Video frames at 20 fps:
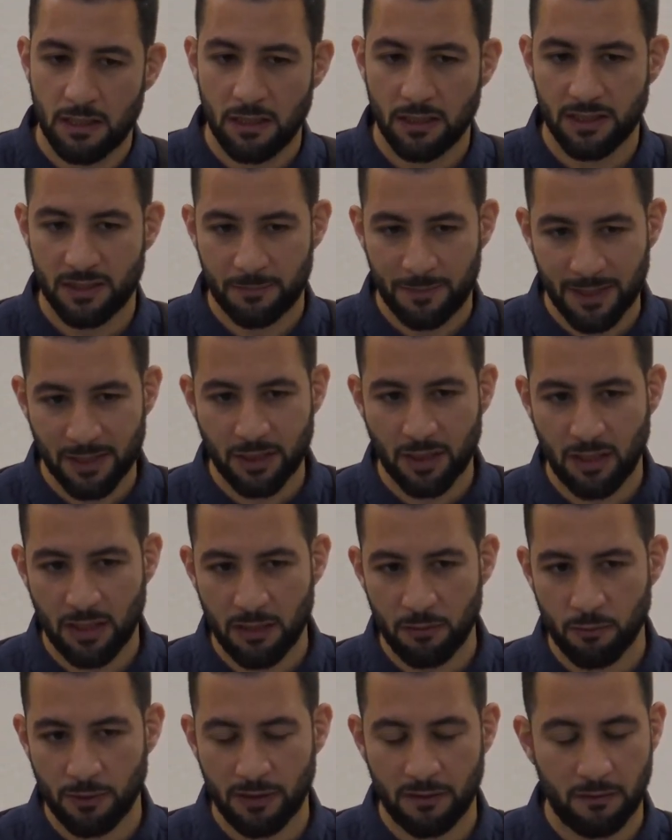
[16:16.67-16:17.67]

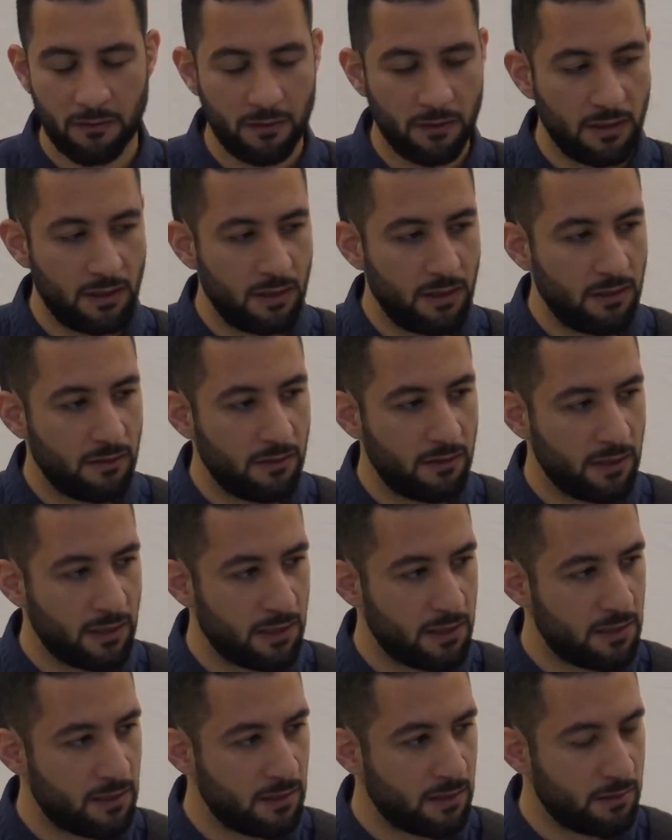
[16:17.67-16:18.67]
especially with
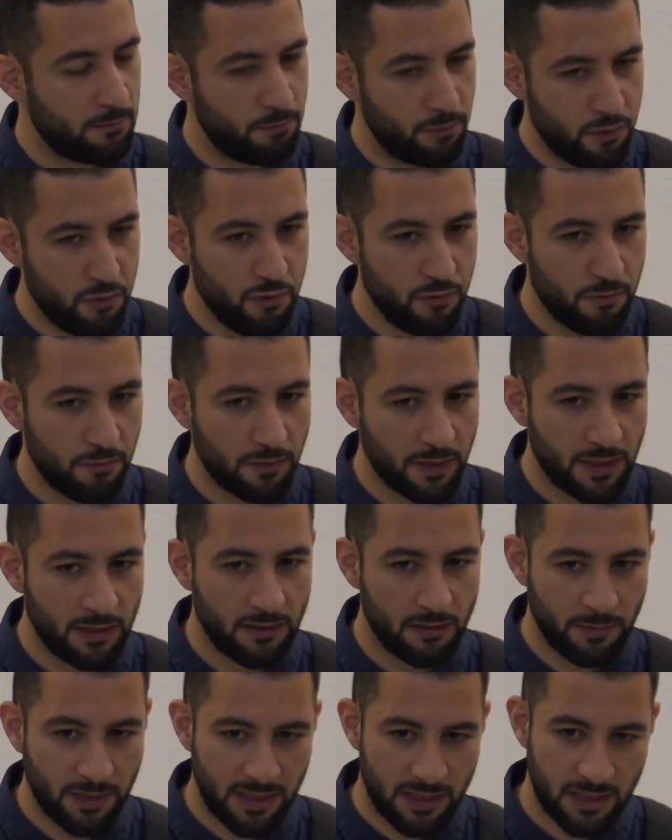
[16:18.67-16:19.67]
the boom in
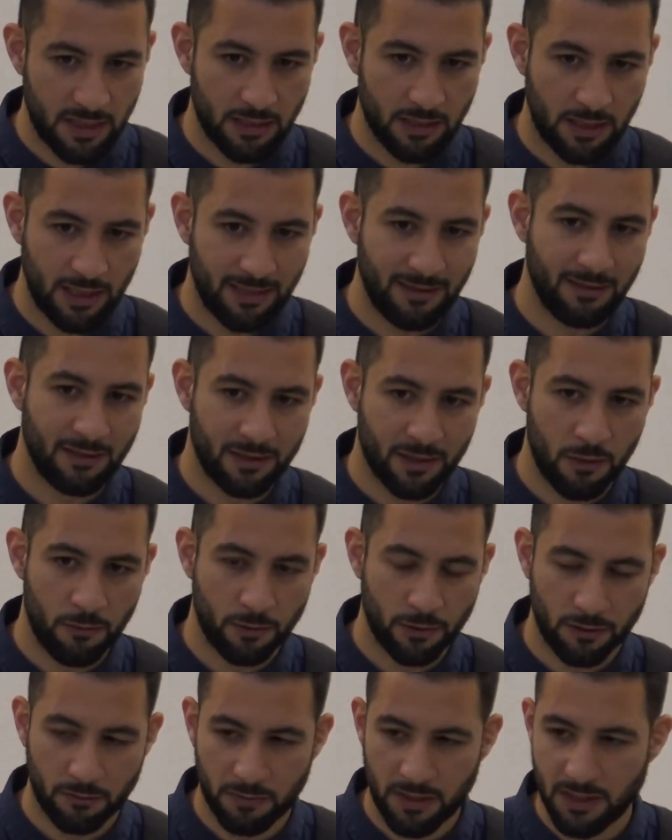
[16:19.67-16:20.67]
the media and the
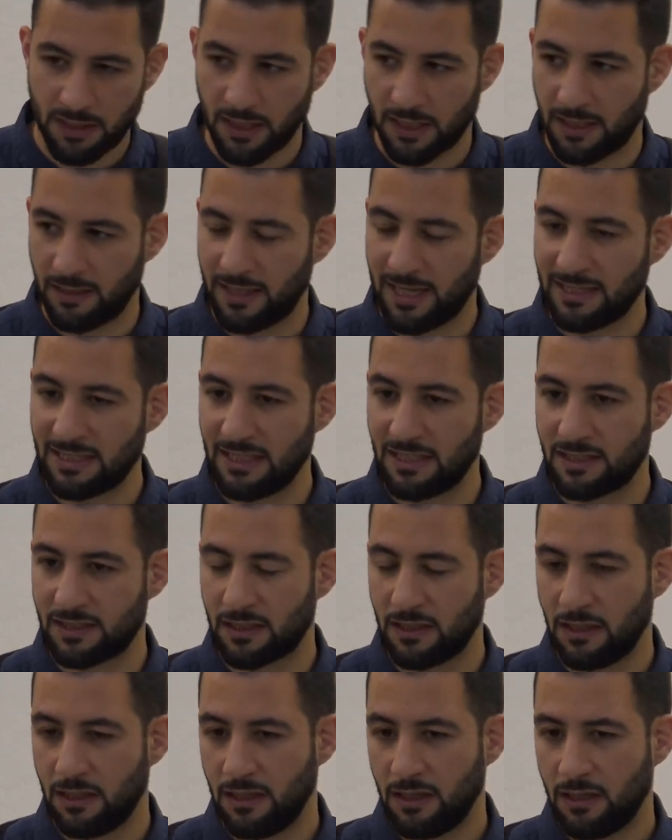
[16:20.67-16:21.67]
social media, and that
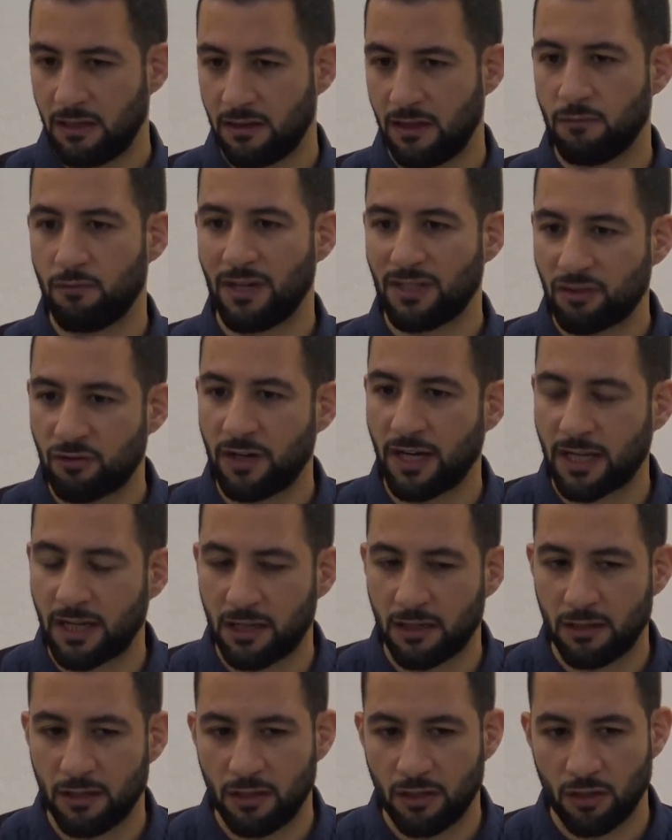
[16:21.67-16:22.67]
is the
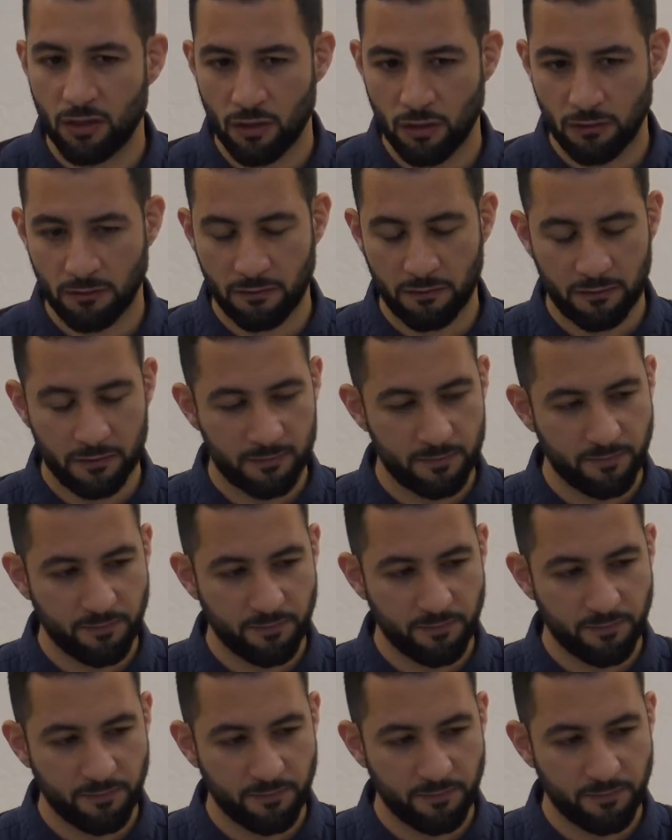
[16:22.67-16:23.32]
rhetoric of